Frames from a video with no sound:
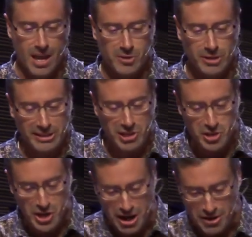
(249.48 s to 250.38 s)
So I'd like to
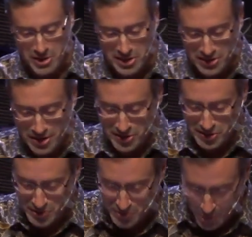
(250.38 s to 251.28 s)
share this
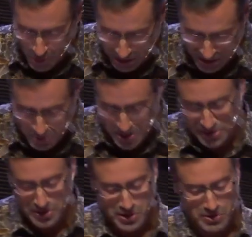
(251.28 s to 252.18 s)
story
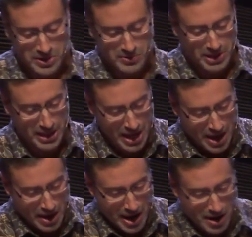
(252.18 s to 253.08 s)
with you as we
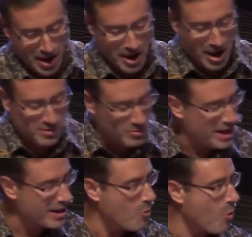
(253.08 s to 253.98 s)

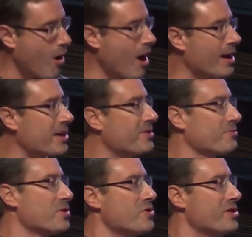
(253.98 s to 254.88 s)
kind of walk
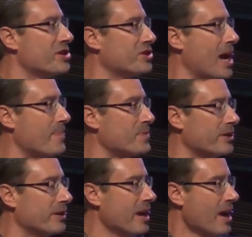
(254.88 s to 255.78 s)
through this
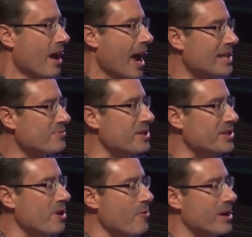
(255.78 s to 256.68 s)
chapter. And as we
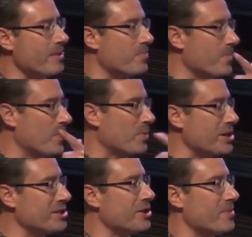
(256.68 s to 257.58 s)
do, I want to
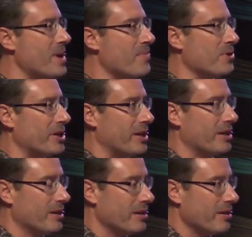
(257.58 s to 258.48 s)
bring to your
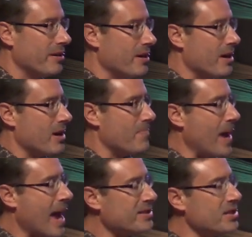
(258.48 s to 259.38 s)
memory a
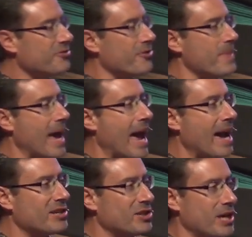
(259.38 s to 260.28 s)
passage from
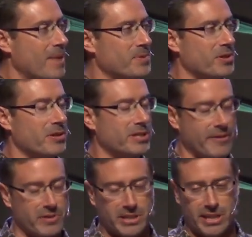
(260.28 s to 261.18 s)
Acts chapter
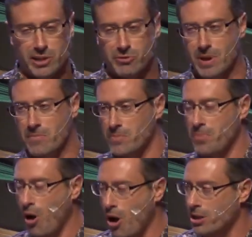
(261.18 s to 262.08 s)
17. You remember
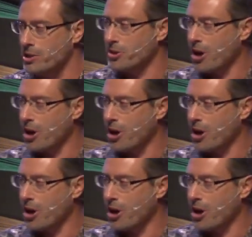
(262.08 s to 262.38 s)
Paul is